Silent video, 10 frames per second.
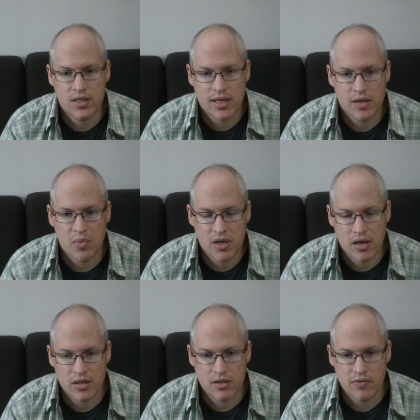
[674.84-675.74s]
like
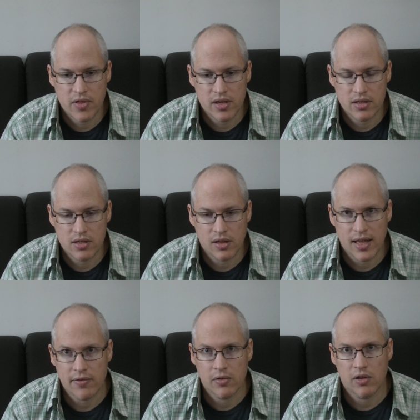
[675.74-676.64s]
because of this
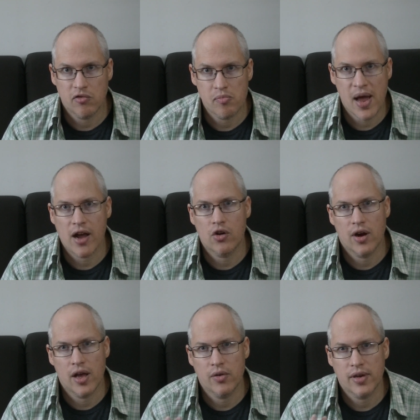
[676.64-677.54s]
level of
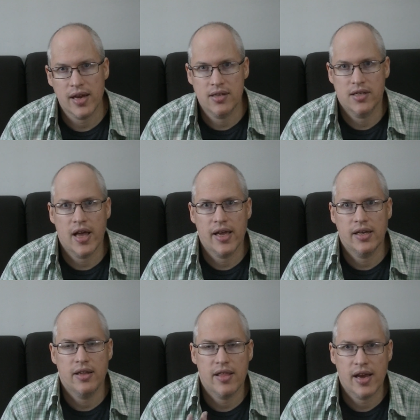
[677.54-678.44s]
background
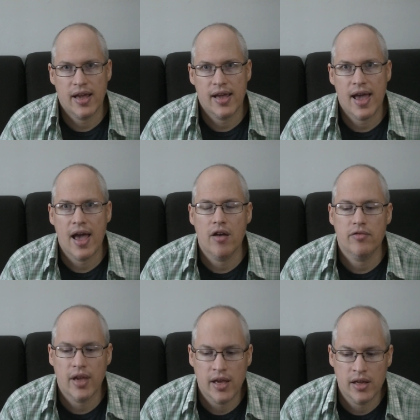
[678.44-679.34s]
anxiety that I
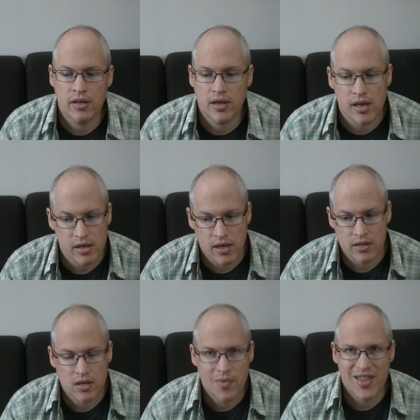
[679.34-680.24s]
have,
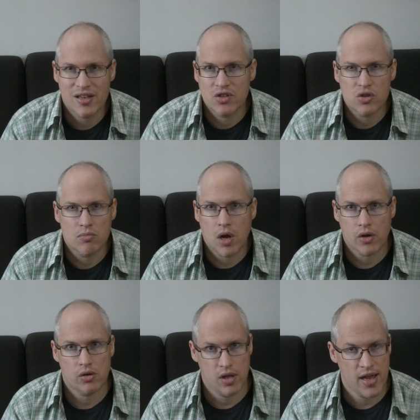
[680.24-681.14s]
and some of that is just
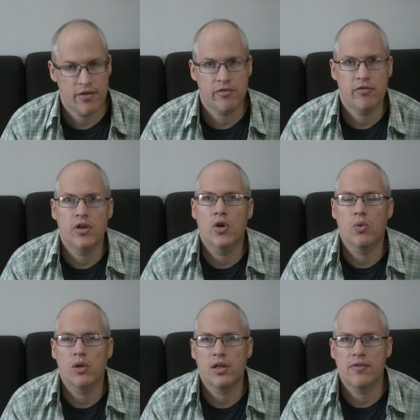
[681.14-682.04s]
modern life. You know,
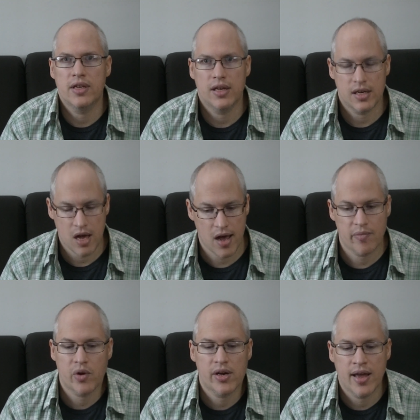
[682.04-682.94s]
we're living in a
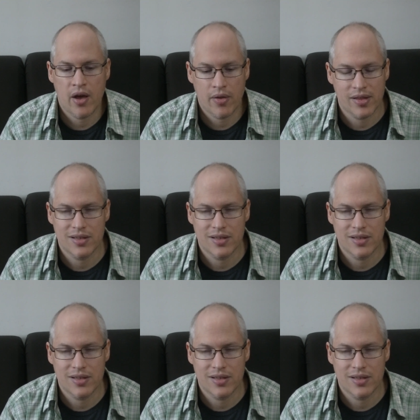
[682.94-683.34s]
time right now